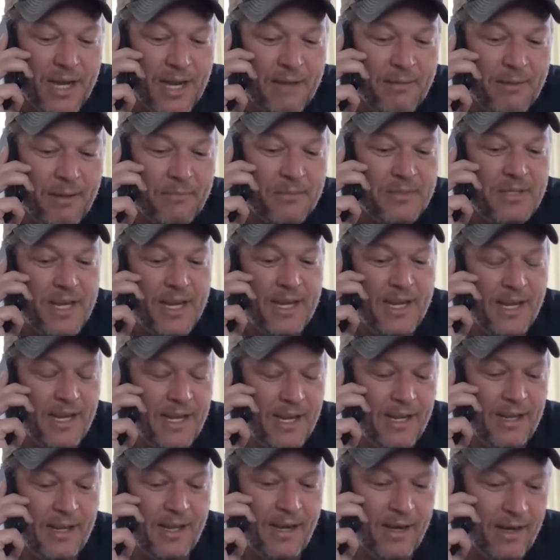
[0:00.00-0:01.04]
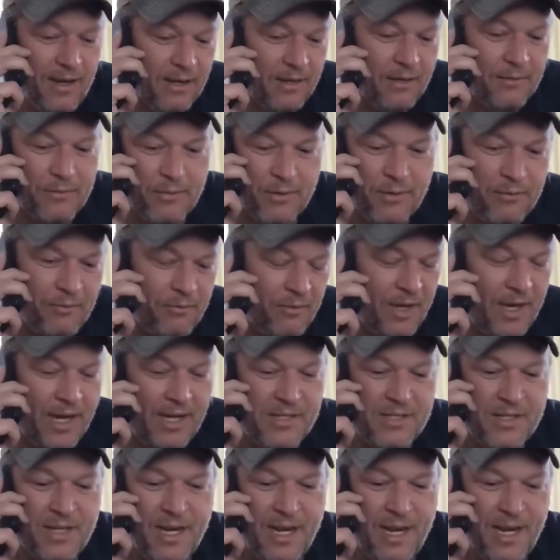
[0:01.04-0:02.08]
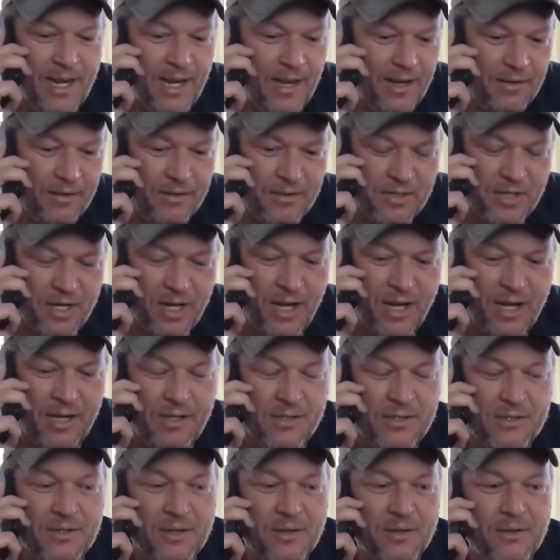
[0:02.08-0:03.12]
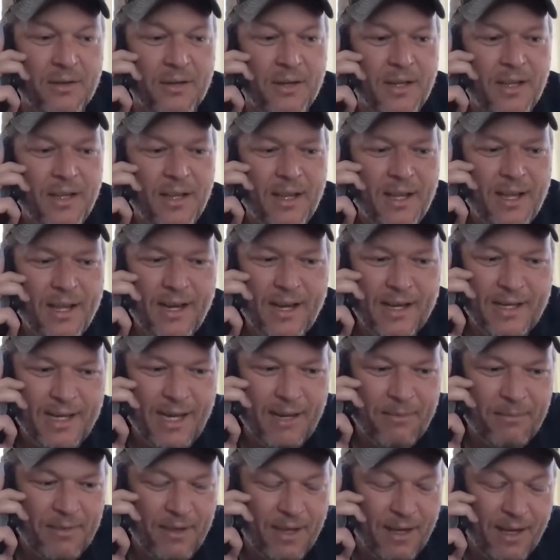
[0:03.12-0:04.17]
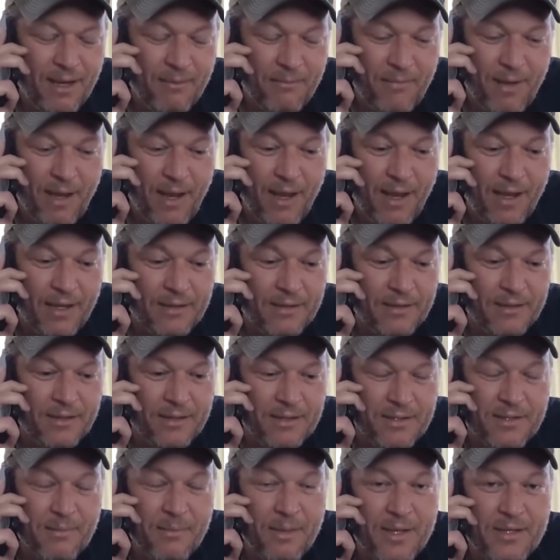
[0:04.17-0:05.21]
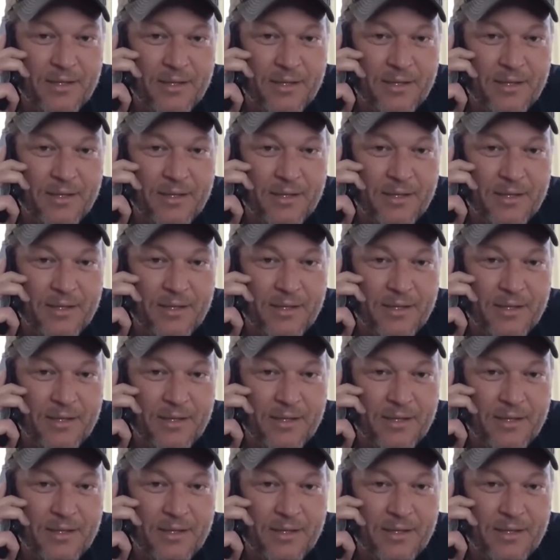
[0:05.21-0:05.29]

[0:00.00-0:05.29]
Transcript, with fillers: all the time. I'm digging in there looking for a flashlight or change or and I kept thinking, man,